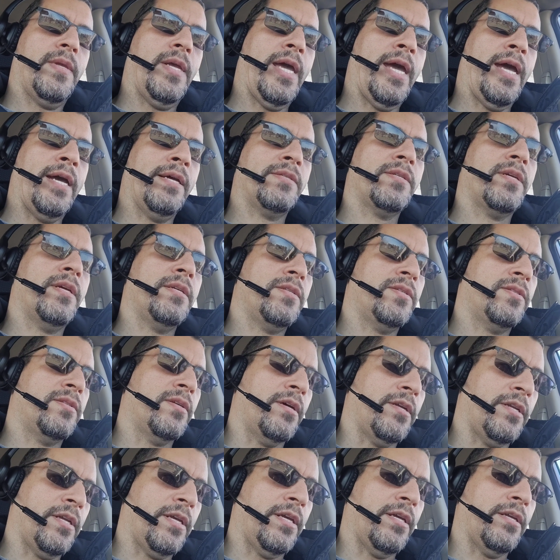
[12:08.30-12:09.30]
as I
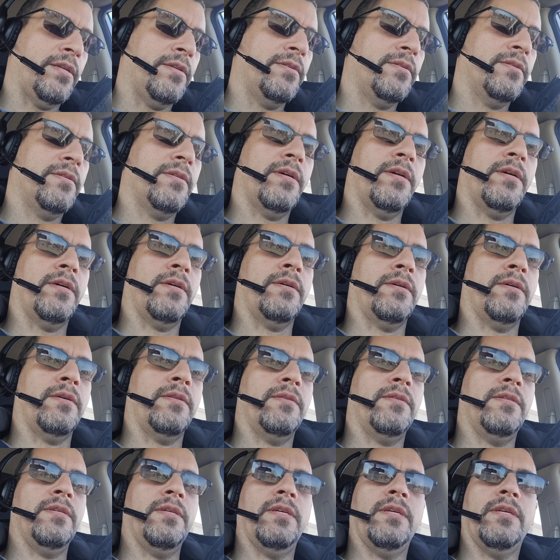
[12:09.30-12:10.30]
studied
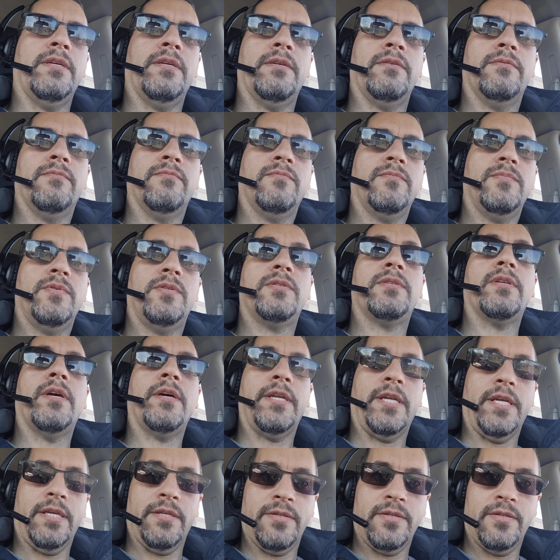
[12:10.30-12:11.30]
the
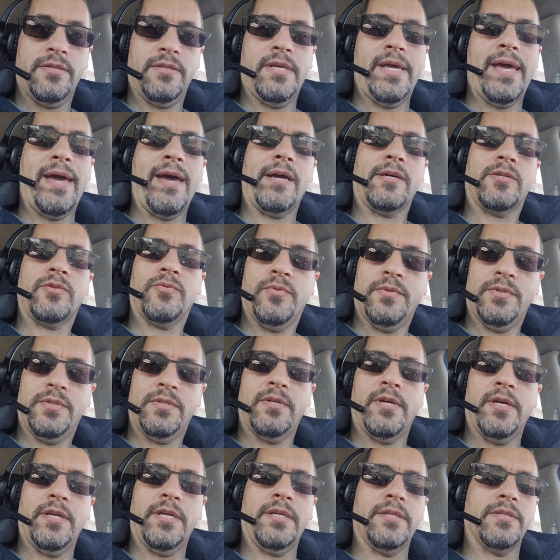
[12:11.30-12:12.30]
actual
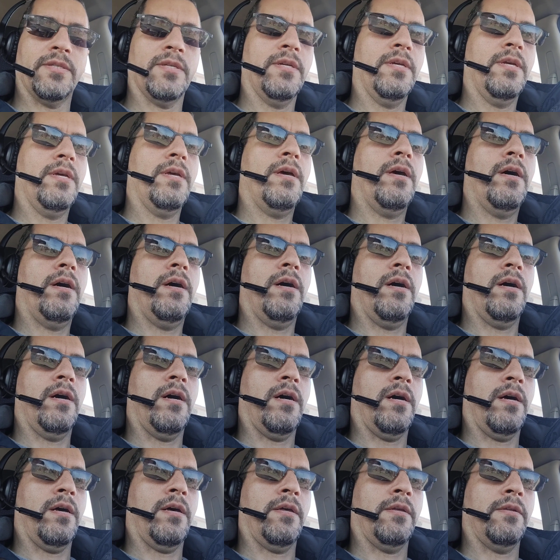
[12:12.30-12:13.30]
studies
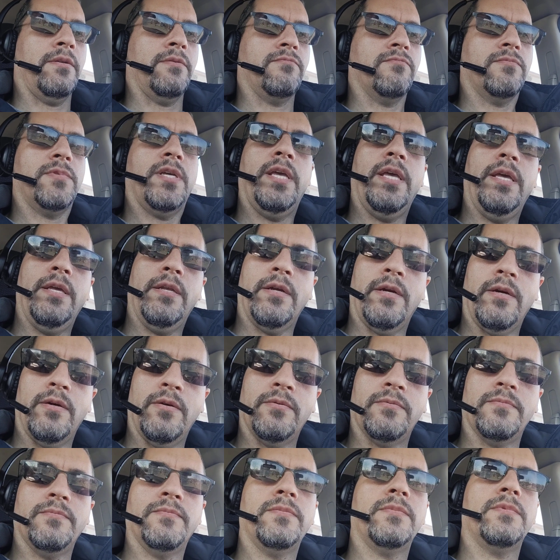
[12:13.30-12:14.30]
on
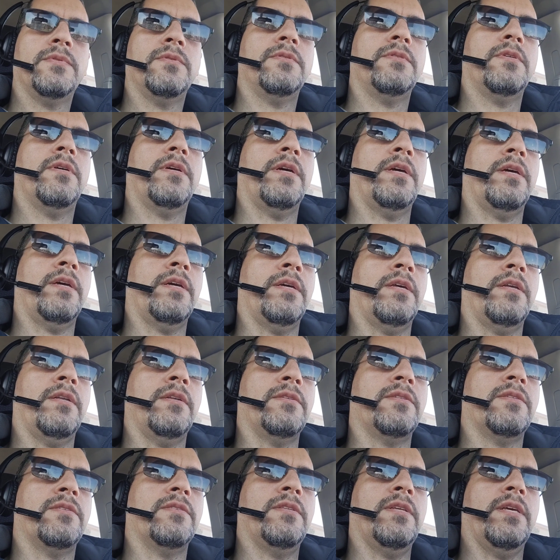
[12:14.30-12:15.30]
keto
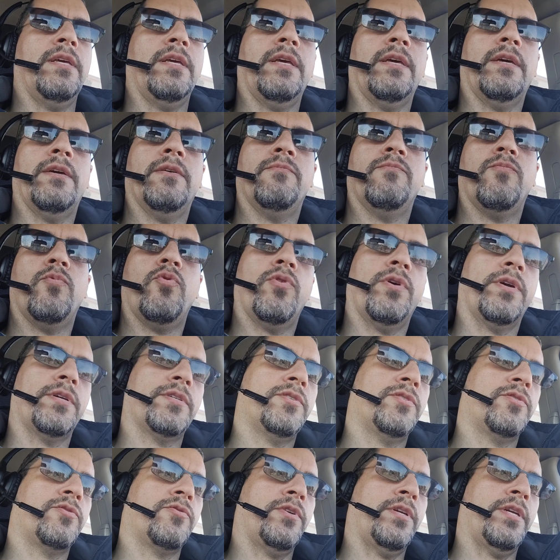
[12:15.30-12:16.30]
and the more
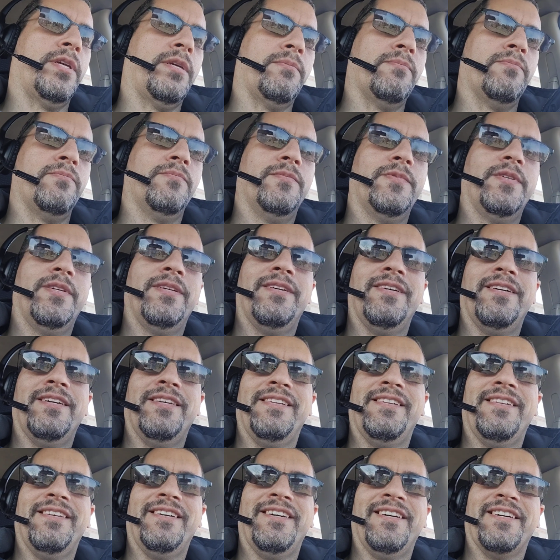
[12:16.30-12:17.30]
extreme
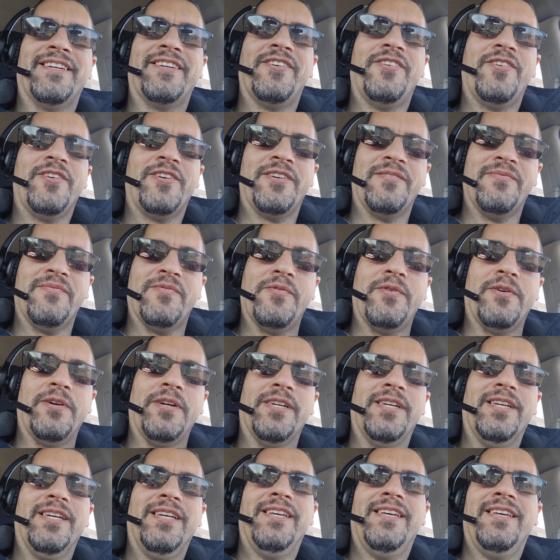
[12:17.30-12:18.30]
on
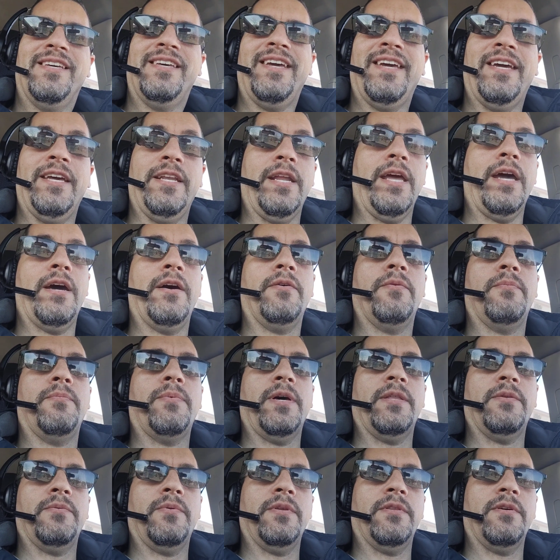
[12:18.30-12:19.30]
carnivore, and now,
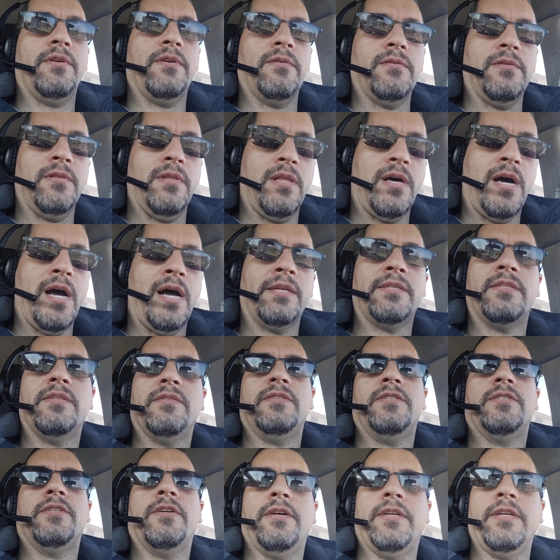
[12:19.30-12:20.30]
by the way, there are lots
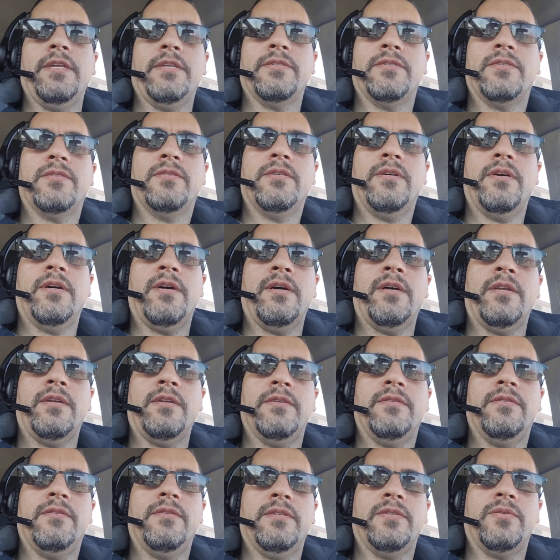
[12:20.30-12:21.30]
of studies
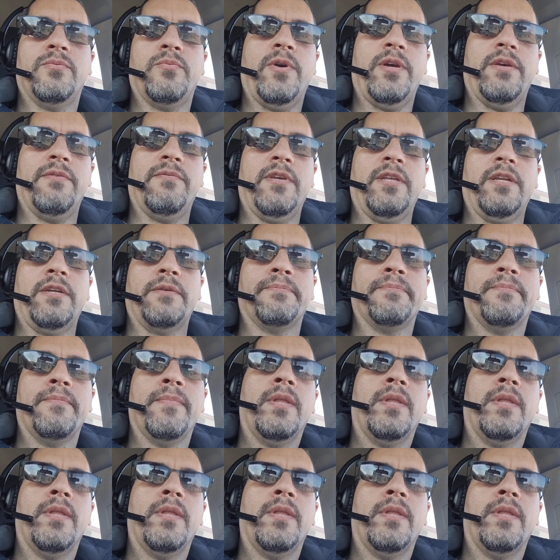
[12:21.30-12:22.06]
on this way of eating,